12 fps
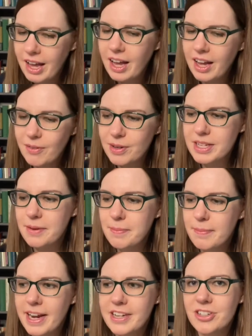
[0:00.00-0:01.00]
was a
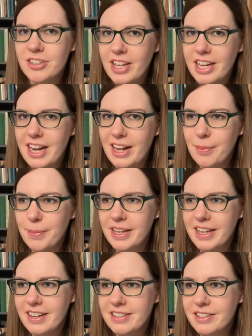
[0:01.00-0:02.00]
major letdown
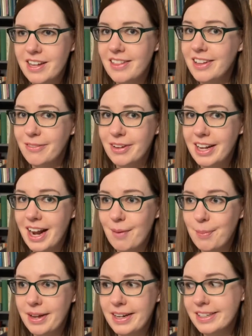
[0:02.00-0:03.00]
because nothing really
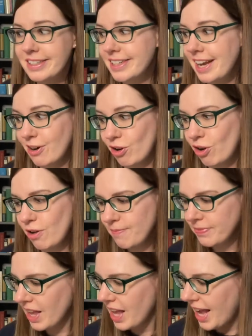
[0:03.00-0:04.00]
happened at all.
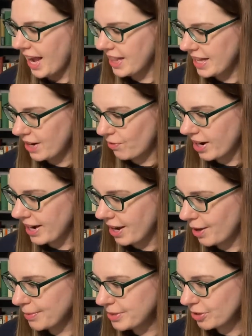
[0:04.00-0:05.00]
And then right now
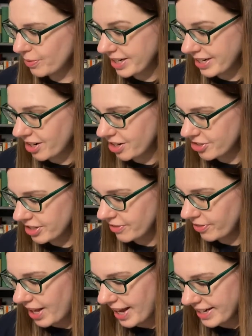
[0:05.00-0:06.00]
I'm still reading Conjuring of
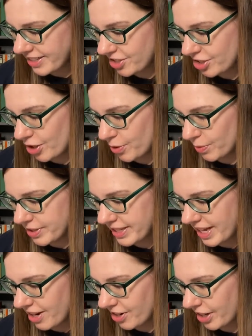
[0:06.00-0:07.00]
Light, so we'll see
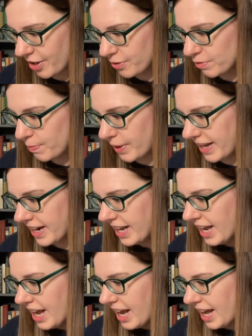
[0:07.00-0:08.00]
how it goes. But
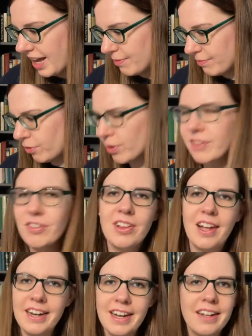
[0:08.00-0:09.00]
four different
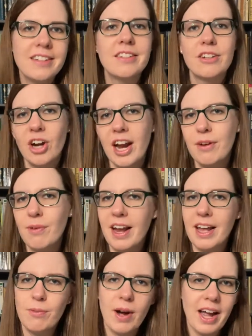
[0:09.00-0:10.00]
Londons, gray,
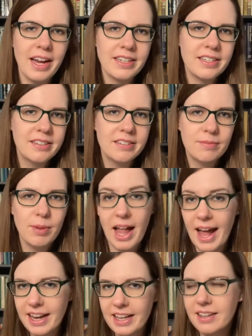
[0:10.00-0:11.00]
red, white, black,